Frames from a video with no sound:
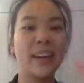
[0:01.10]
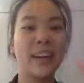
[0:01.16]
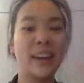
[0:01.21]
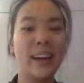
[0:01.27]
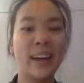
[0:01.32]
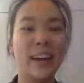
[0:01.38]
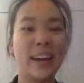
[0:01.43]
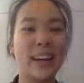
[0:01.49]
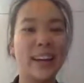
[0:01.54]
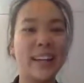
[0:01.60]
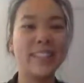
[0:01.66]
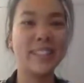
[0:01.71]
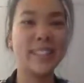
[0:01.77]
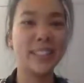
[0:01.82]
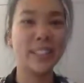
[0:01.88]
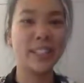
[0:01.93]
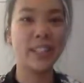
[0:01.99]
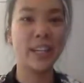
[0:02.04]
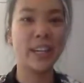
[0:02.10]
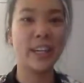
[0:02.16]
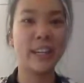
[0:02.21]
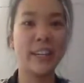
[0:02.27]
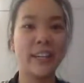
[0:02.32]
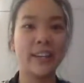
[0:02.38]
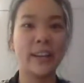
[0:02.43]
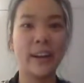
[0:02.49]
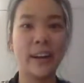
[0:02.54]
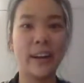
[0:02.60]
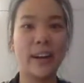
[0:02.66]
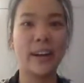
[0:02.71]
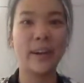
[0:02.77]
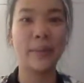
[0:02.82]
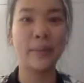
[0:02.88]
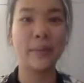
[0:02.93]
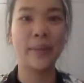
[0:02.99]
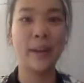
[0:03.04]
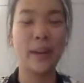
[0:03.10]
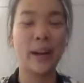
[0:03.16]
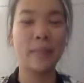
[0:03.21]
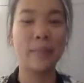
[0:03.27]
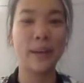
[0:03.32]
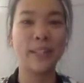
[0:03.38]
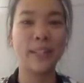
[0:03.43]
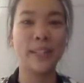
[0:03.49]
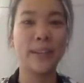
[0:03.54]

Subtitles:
Hi guys, it's Jen. I'm at